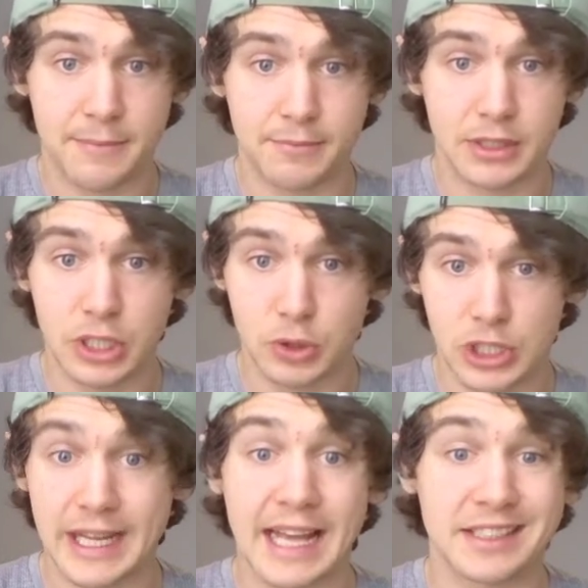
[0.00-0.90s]

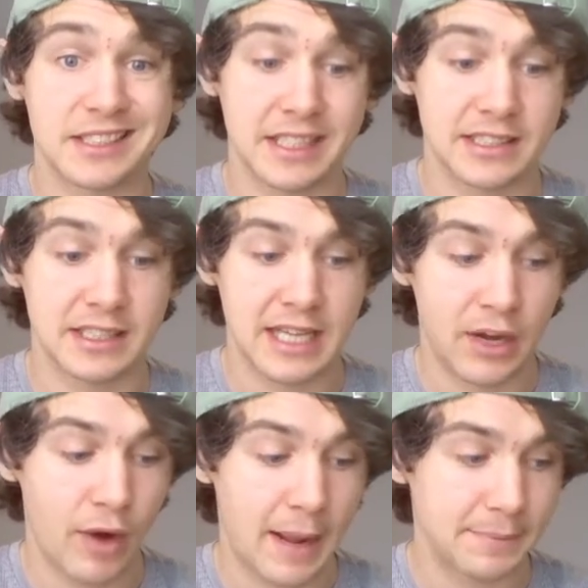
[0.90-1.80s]
usually has 6 to
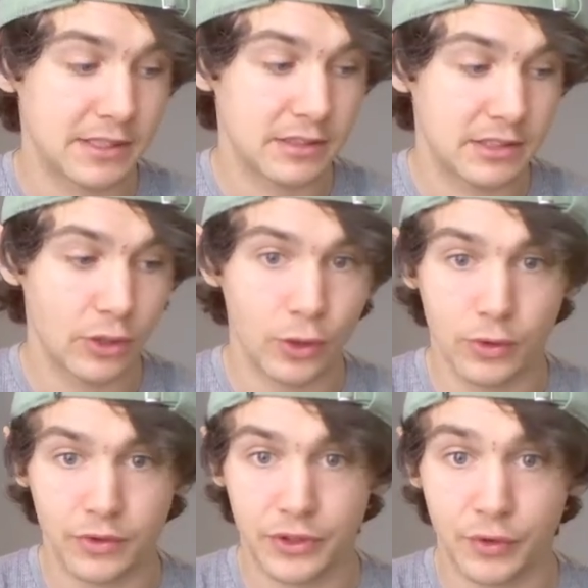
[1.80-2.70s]
10 reps,
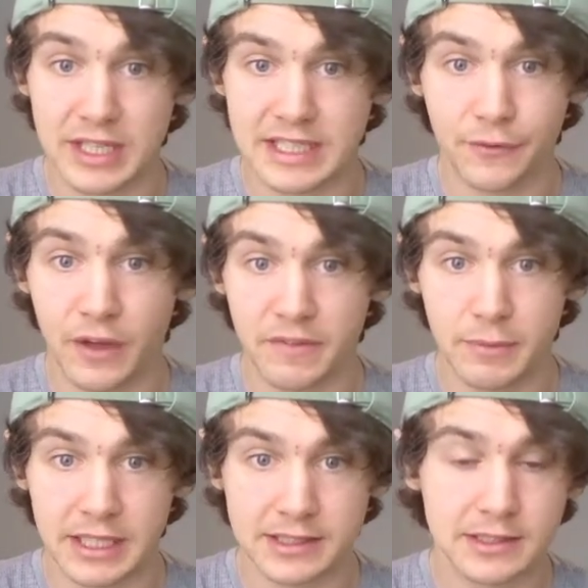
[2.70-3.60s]
so 3 to 5
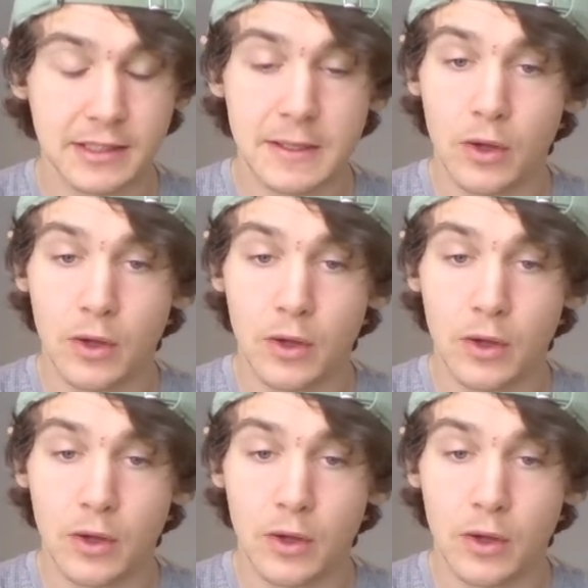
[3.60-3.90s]
minutes.